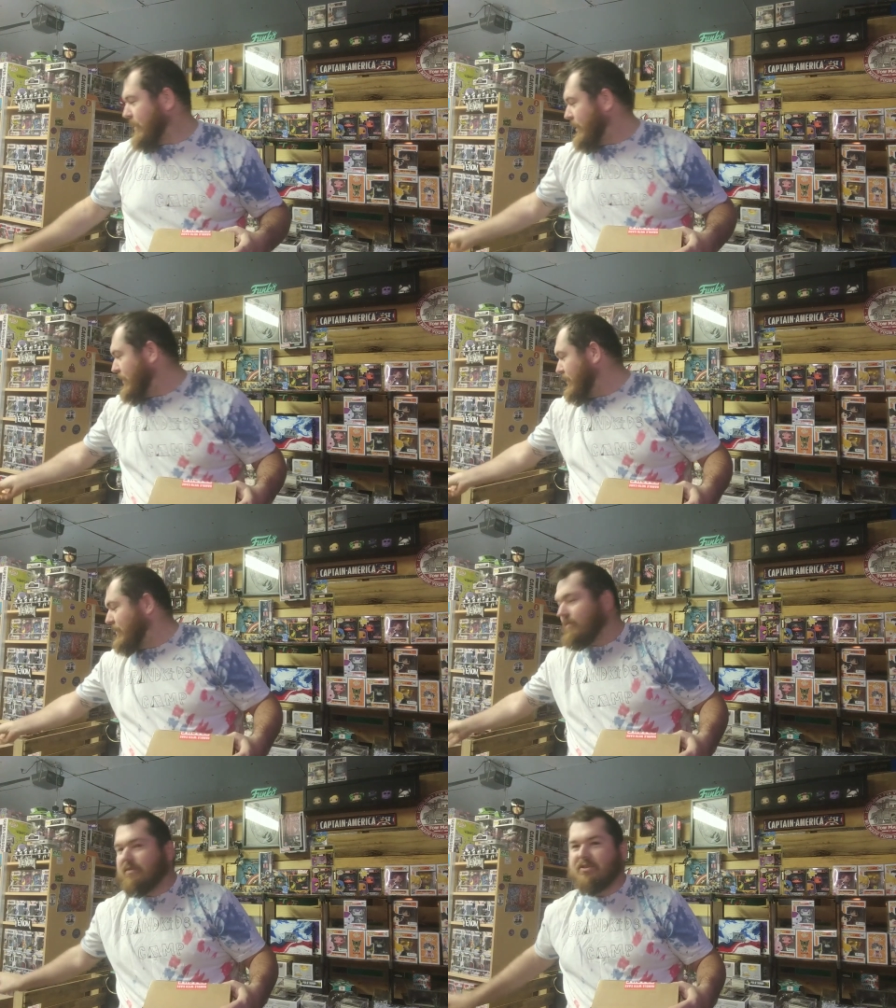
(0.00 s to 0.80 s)
Uh,
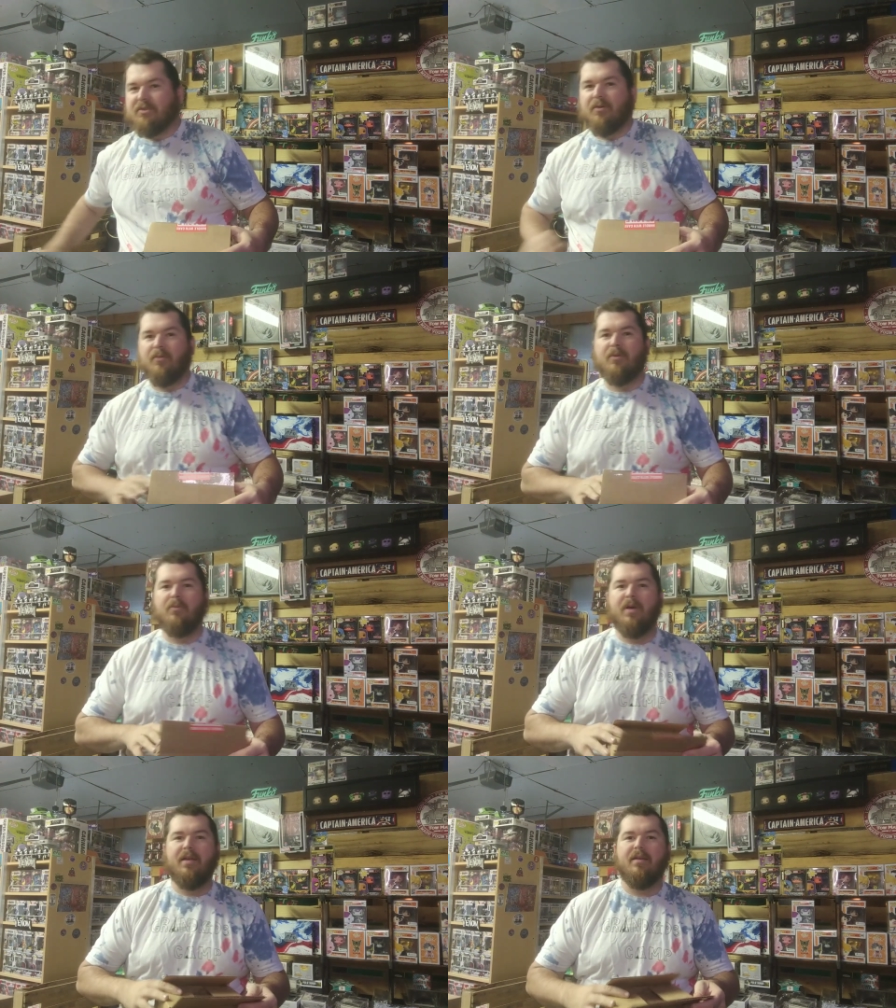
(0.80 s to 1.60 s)
let's see what,
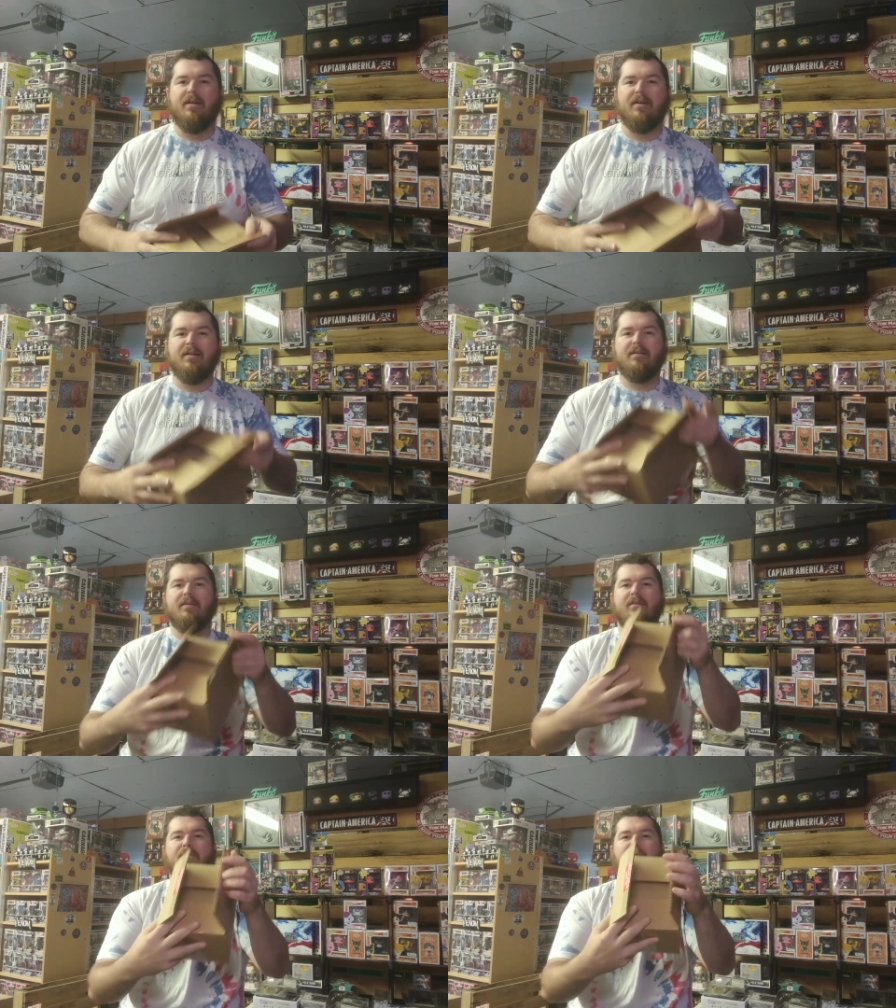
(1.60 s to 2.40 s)
what Wayne uh,
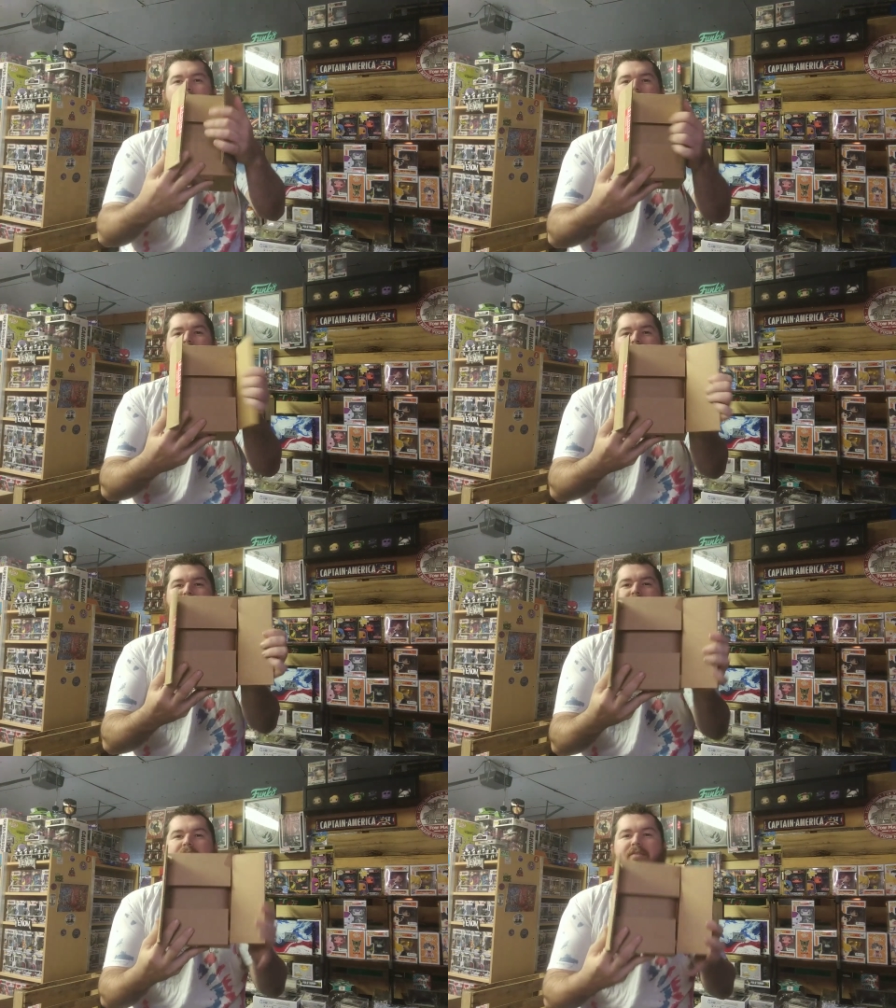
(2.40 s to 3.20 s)
won
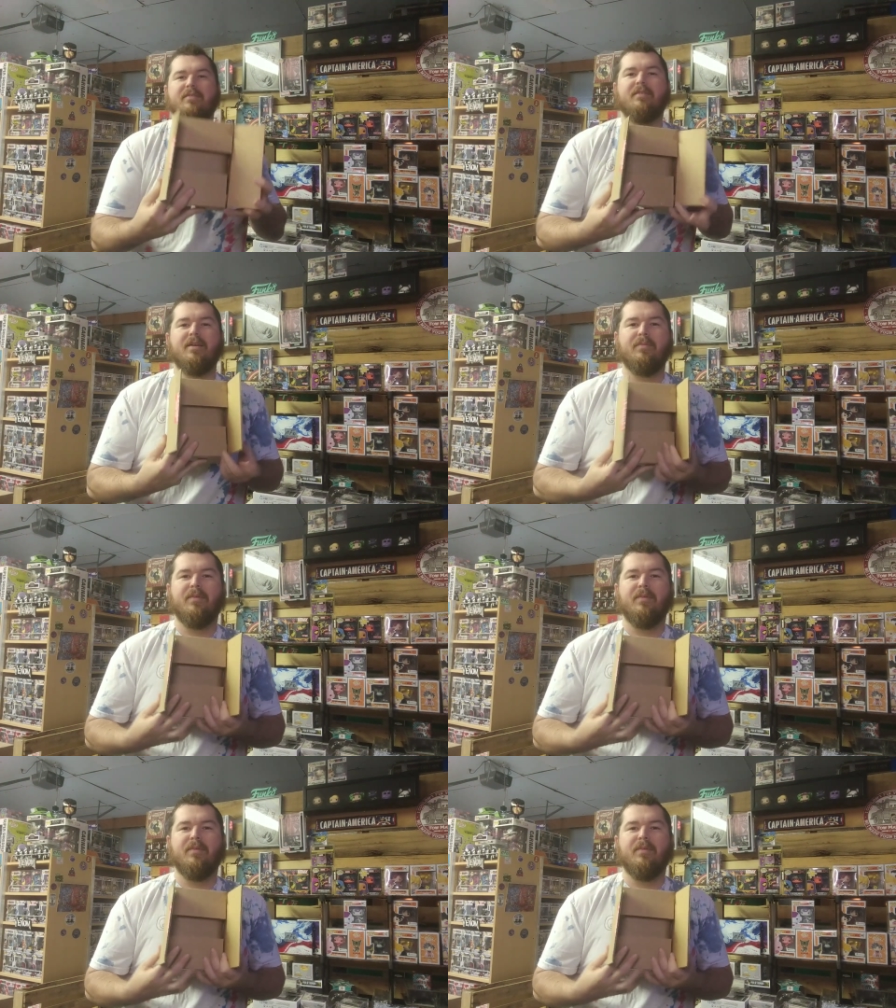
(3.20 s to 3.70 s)
for us this time.